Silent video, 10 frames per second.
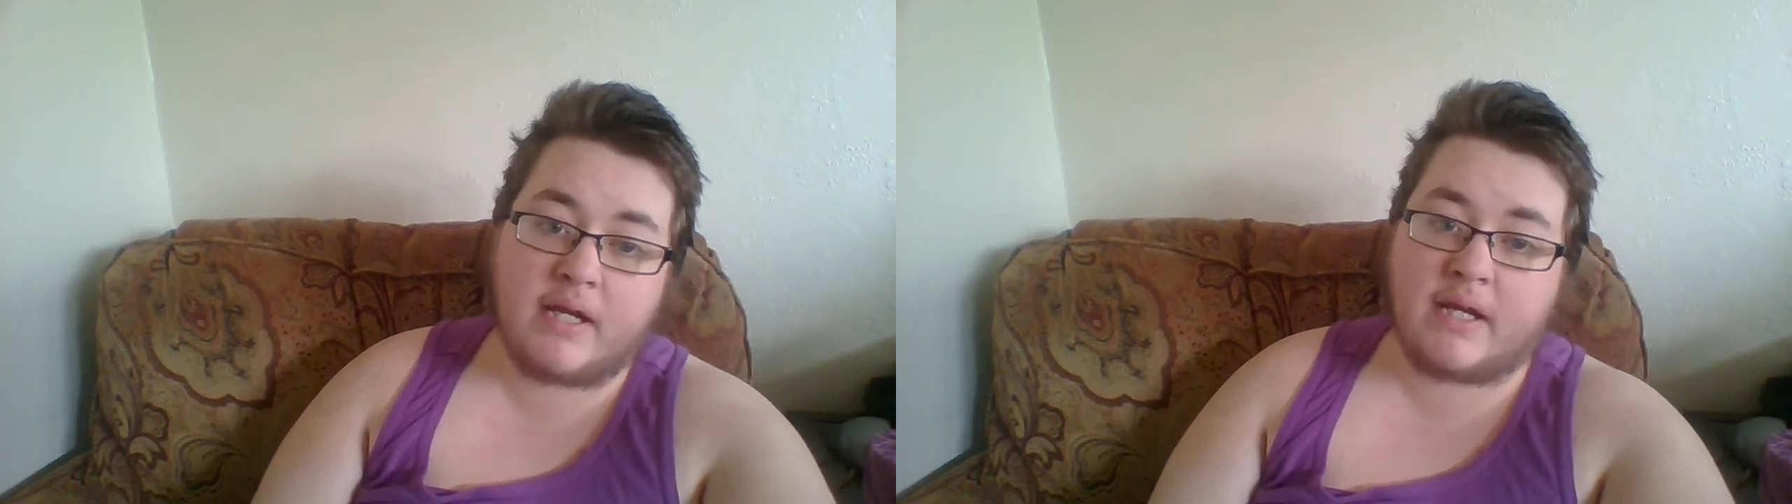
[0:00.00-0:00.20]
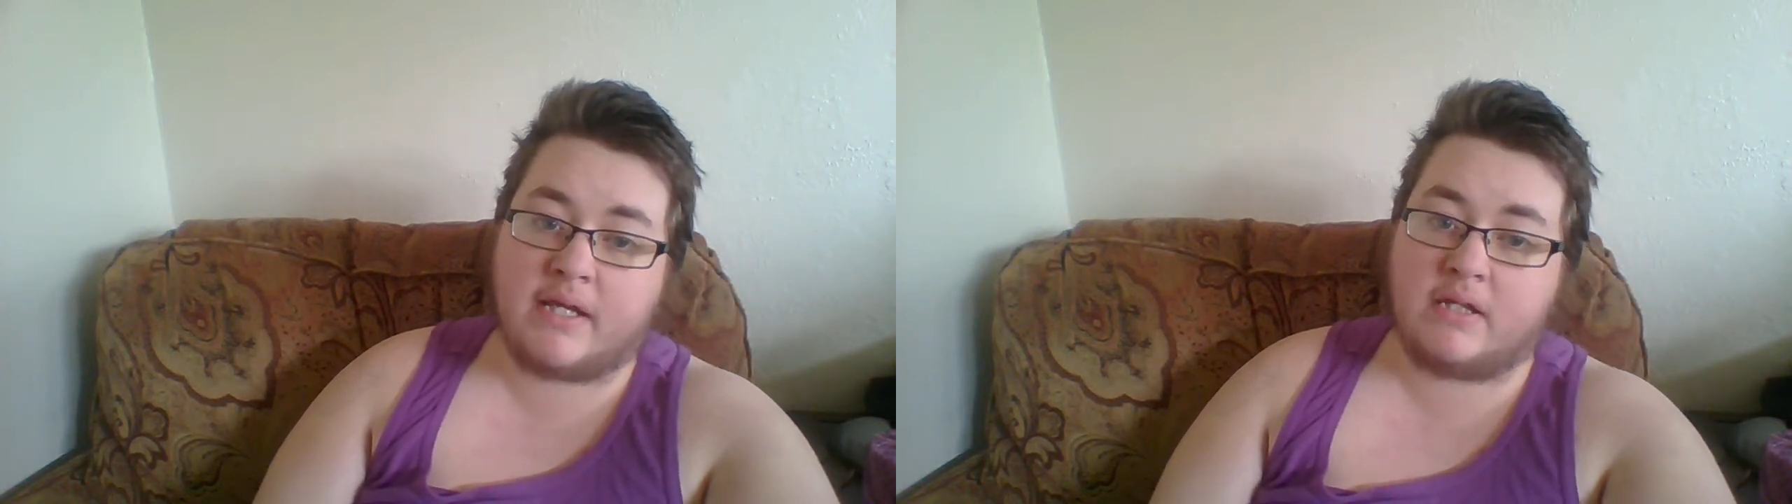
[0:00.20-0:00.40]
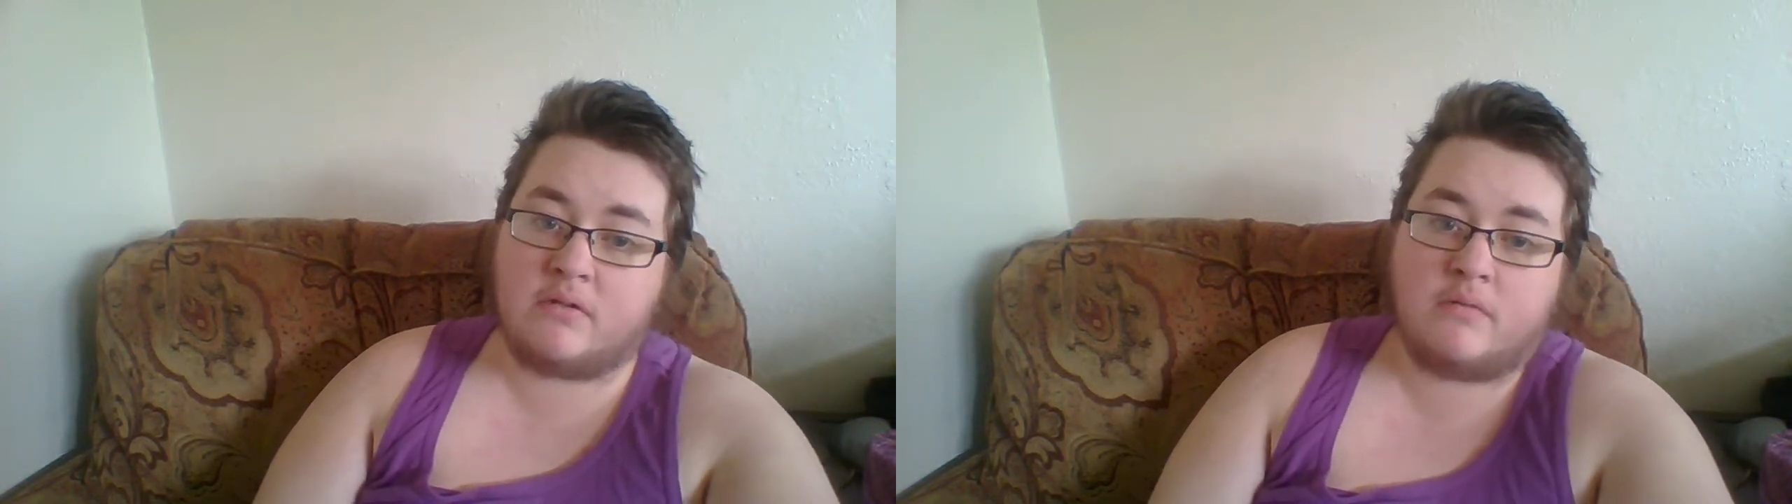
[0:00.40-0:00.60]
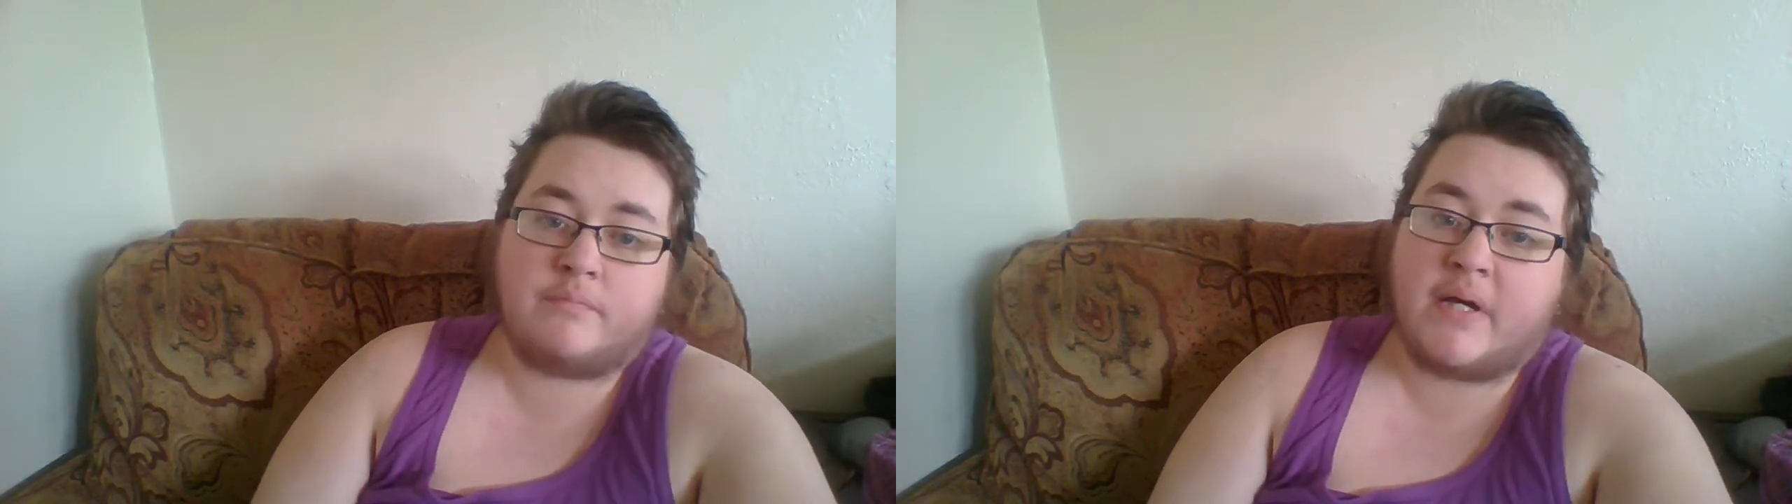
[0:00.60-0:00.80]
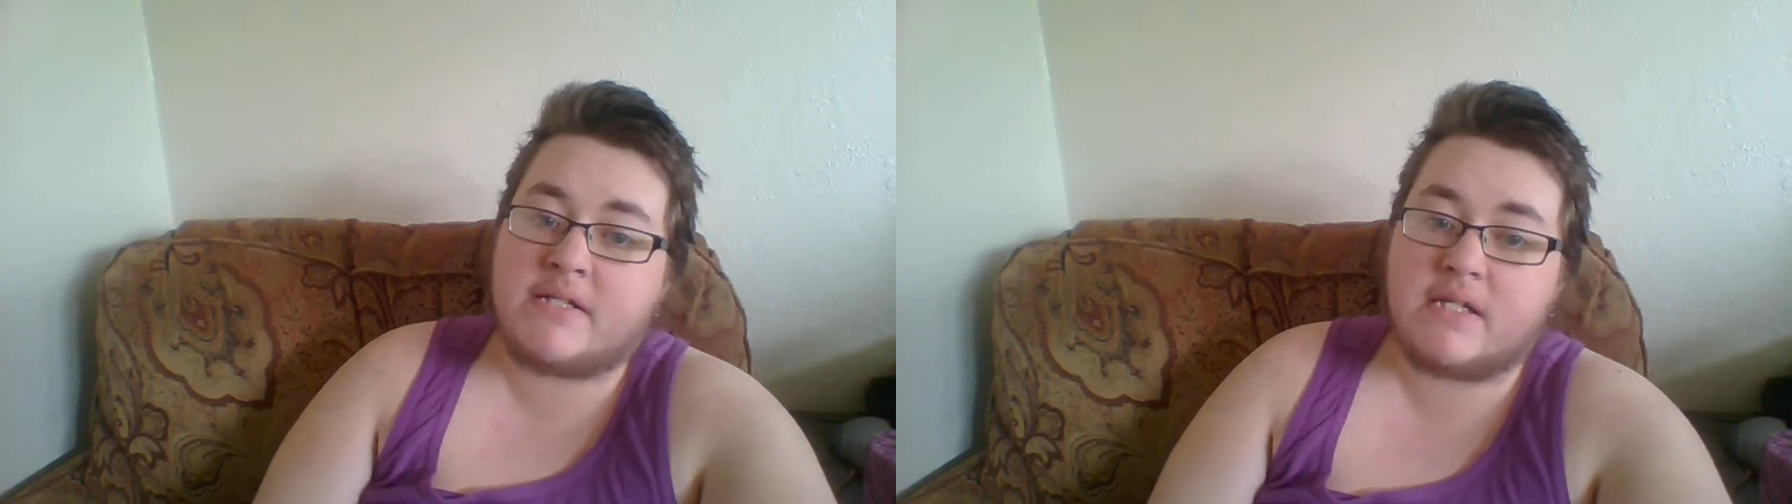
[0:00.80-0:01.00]
and I can
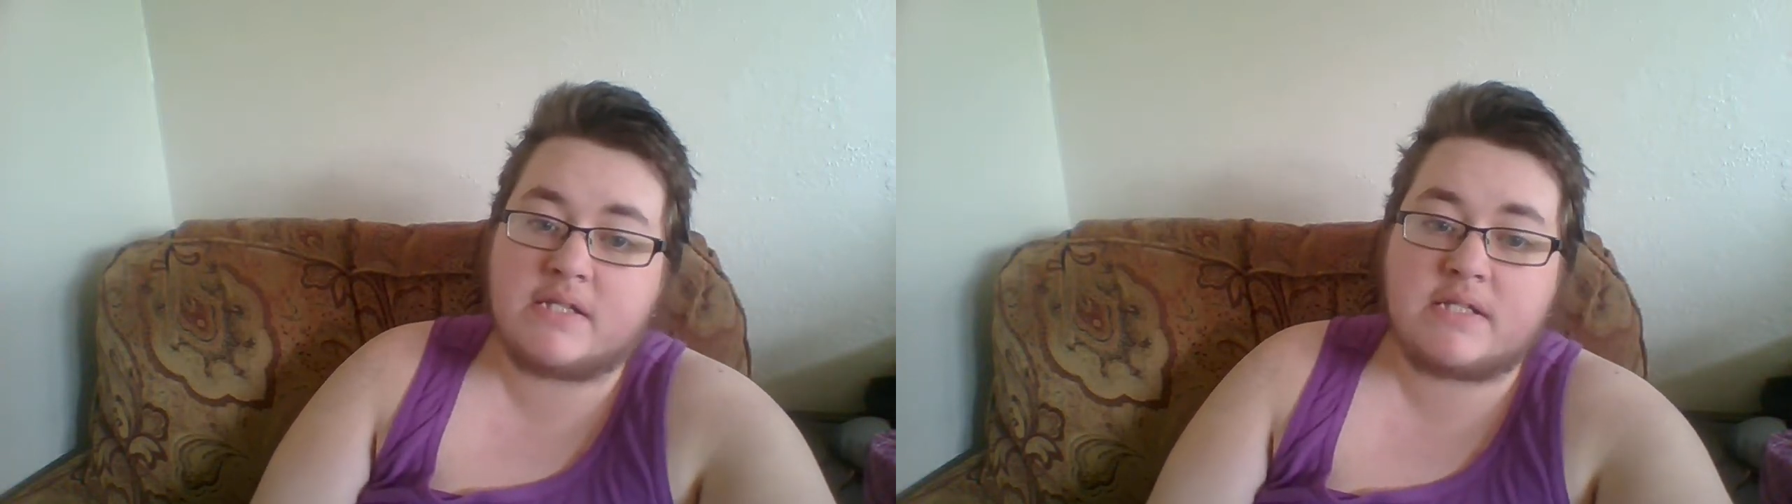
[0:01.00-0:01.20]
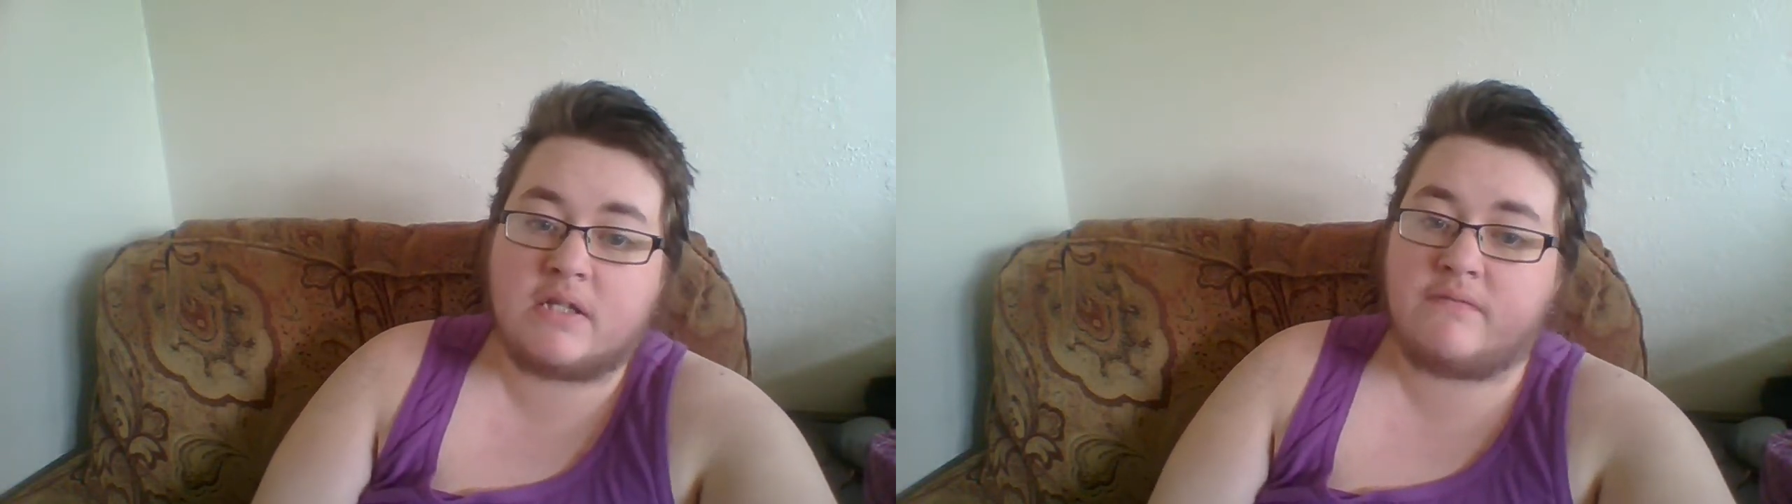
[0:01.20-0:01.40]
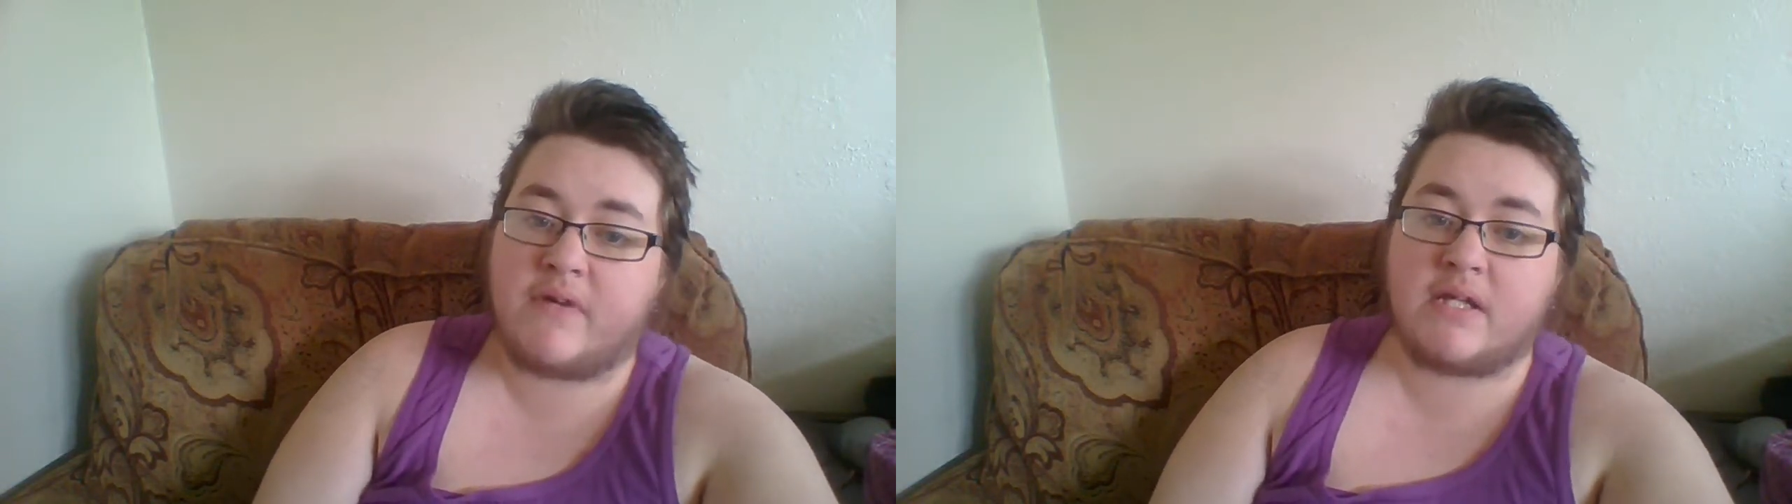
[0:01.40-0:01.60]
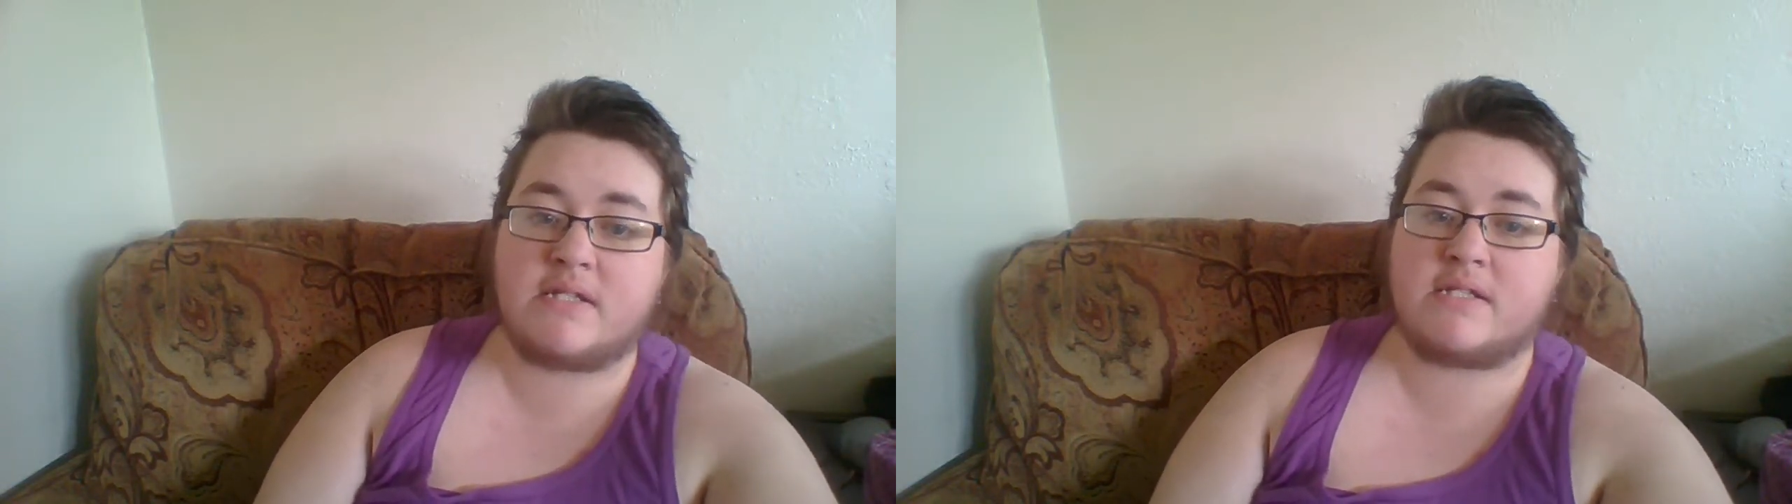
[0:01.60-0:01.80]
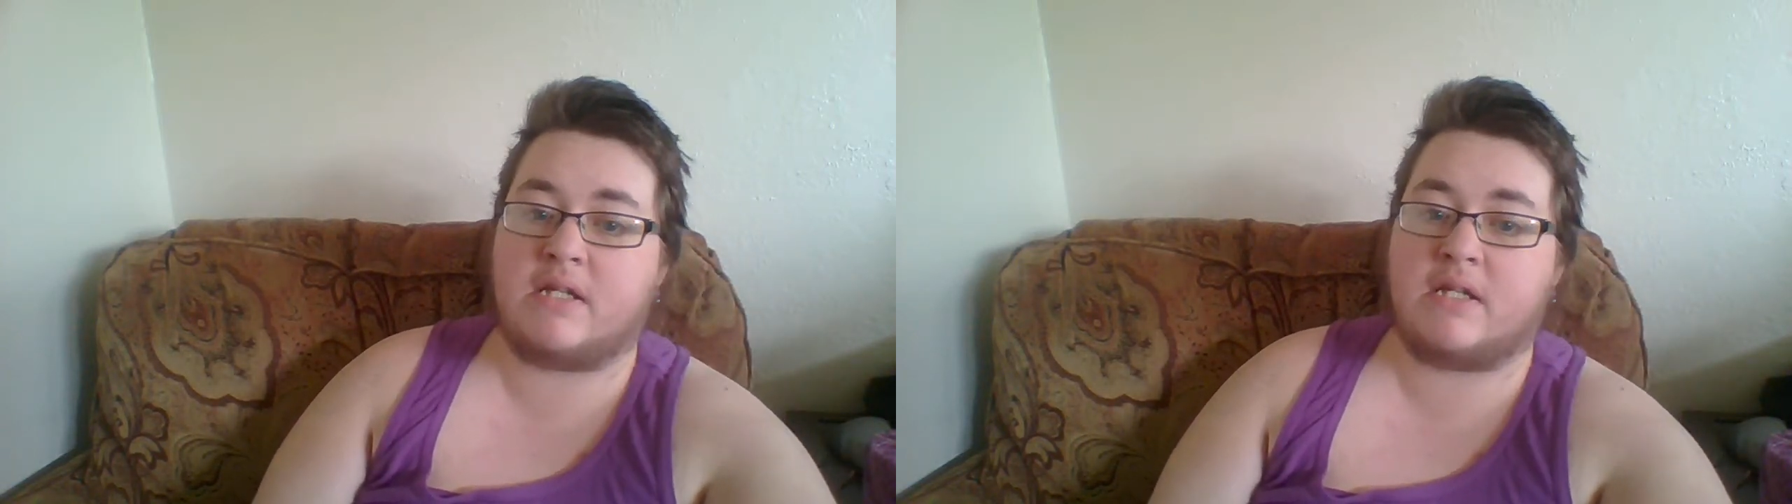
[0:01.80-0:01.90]
buy tickets in advance,